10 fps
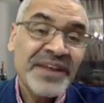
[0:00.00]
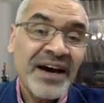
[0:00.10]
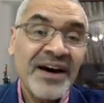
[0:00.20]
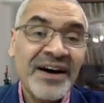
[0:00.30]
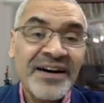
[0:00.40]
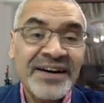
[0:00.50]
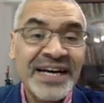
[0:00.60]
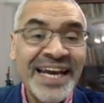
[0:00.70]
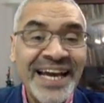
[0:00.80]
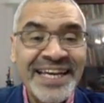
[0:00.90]
are
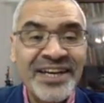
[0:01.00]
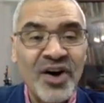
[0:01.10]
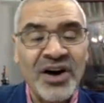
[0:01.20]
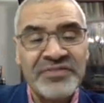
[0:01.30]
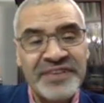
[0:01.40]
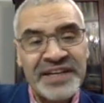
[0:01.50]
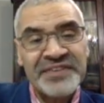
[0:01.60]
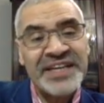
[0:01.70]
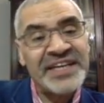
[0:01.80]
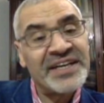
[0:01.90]
lagging off in
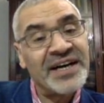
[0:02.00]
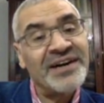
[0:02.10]
the